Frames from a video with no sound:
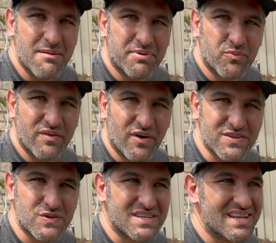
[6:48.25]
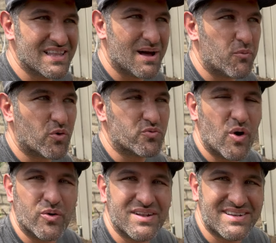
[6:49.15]
But we've also seen a lot more
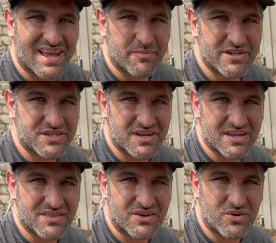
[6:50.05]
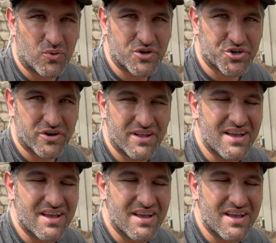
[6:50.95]
rodent damage in the orchard